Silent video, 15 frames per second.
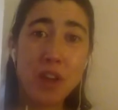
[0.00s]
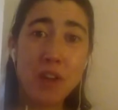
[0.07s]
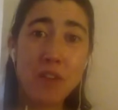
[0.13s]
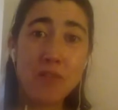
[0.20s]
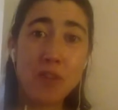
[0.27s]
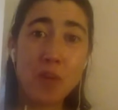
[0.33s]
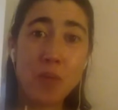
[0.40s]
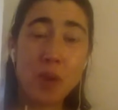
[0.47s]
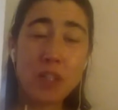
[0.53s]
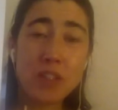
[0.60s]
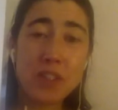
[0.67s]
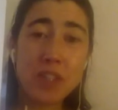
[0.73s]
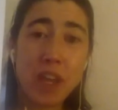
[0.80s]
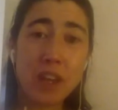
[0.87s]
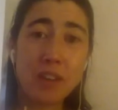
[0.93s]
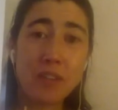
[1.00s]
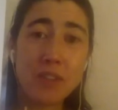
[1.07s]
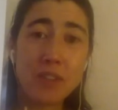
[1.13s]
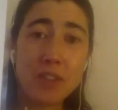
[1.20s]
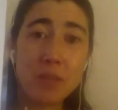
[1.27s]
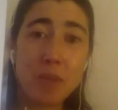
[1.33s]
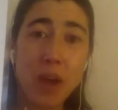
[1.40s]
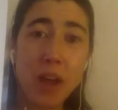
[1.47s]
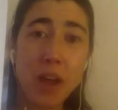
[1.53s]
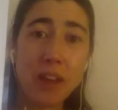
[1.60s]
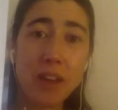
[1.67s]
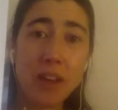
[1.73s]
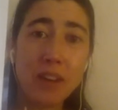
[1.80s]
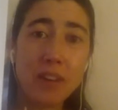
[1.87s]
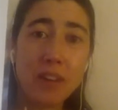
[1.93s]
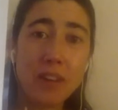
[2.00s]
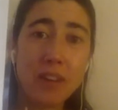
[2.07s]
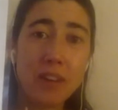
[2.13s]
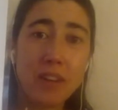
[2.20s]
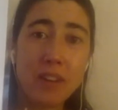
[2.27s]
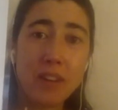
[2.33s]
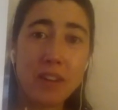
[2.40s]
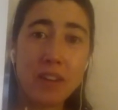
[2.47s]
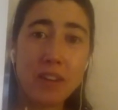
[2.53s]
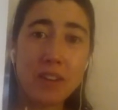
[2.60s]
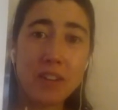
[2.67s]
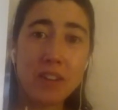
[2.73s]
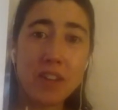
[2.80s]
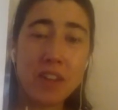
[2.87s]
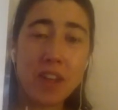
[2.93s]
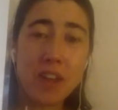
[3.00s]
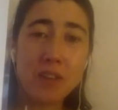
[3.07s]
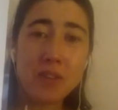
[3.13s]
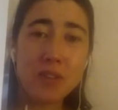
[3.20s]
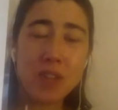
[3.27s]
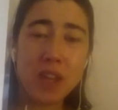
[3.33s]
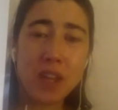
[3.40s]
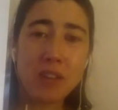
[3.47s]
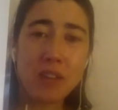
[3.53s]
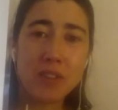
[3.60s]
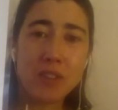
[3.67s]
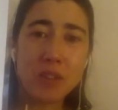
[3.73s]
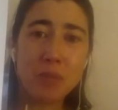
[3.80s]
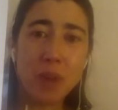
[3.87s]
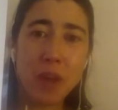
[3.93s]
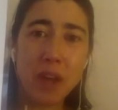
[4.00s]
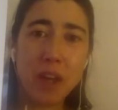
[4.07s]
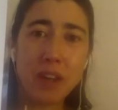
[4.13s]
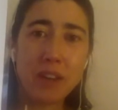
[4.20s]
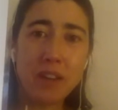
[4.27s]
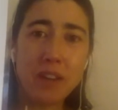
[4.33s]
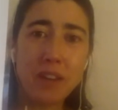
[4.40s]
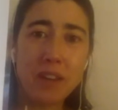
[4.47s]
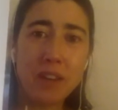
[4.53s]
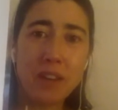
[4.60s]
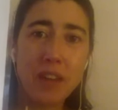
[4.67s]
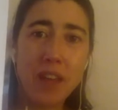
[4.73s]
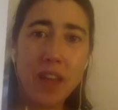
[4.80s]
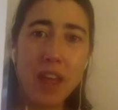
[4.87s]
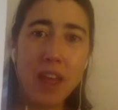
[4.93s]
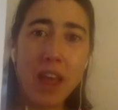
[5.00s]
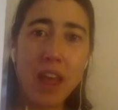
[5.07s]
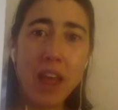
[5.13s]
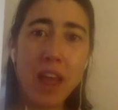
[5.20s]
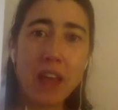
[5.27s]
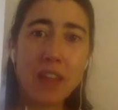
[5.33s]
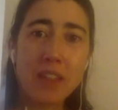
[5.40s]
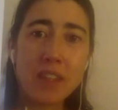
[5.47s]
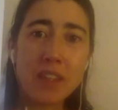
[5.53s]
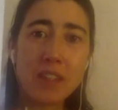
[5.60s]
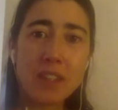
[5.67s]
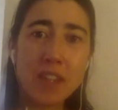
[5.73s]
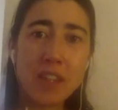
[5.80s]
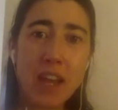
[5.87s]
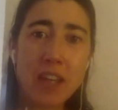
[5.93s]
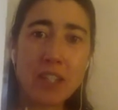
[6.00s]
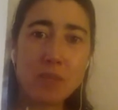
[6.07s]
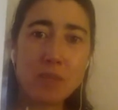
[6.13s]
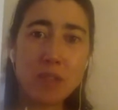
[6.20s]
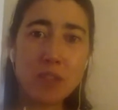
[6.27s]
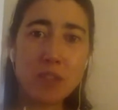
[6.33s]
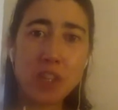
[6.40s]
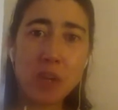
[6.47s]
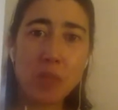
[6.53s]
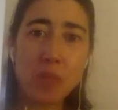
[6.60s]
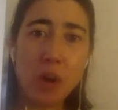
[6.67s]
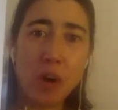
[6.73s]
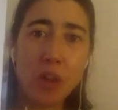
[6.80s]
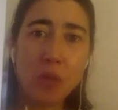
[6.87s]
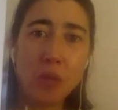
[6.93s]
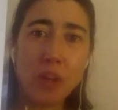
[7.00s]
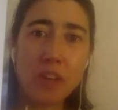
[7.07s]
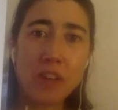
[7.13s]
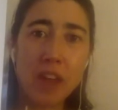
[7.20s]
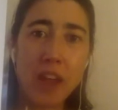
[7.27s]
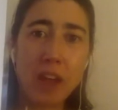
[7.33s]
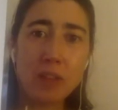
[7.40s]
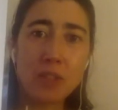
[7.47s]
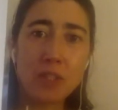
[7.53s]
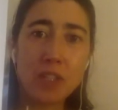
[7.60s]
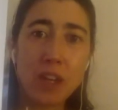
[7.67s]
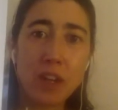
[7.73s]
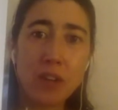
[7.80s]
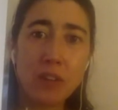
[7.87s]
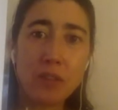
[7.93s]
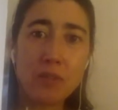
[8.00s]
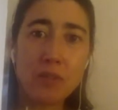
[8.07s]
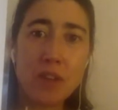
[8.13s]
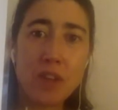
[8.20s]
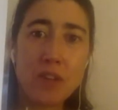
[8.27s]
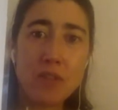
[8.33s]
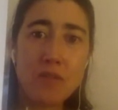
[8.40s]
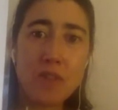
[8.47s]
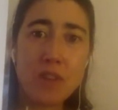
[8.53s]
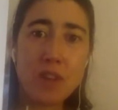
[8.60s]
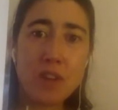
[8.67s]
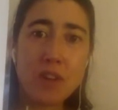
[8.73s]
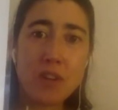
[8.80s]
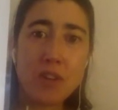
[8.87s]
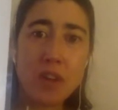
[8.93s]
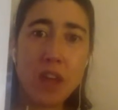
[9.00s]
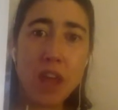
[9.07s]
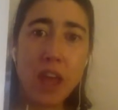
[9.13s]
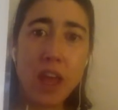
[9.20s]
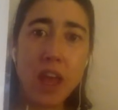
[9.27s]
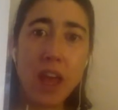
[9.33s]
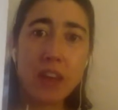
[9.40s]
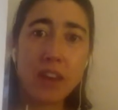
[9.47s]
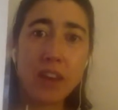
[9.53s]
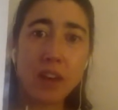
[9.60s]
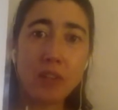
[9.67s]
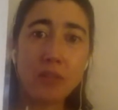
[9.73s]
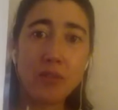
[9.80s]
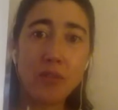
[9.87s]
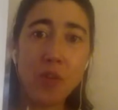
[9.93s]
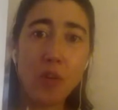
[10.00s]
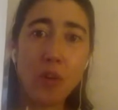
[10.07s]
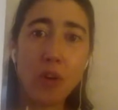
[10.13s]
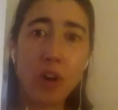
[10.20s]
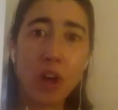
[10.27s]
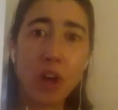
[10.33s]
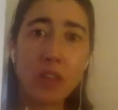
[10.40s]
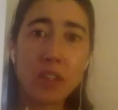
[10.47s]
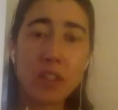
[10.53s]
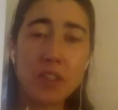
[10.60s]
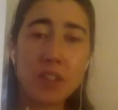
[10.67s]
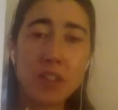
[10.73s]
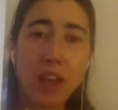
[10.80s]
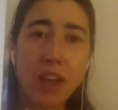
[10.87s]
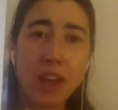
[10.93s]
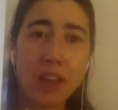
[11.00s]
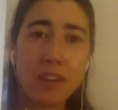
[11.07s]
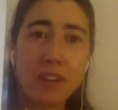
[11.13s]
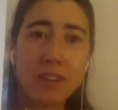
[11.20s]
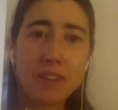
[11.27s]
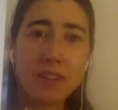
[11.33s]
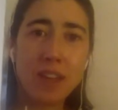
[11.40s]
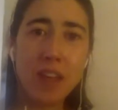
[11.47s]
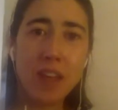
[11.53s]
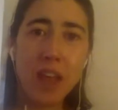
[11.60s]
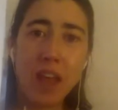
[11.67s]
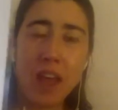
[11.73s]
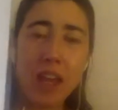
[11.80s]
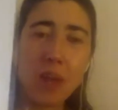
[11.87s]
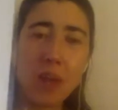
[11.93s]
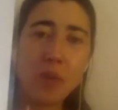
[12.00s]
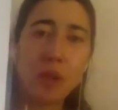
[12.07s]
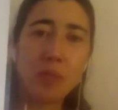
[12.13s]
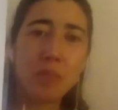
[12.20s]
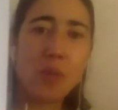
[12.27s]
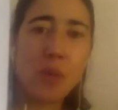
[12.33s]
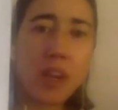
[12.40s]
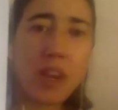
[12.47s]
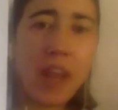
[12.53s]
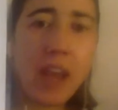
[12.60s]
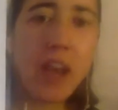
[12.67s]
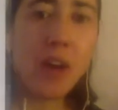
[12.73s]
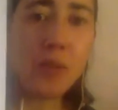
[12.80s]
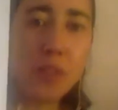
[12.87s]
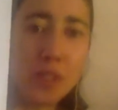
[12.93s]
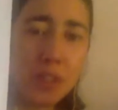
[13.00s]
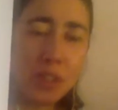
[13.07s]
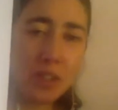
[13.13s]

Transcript: from one side of the spine to the other side of the spine. And these attachments come all the way down to L3 over here and L4 on this side. And I want to point out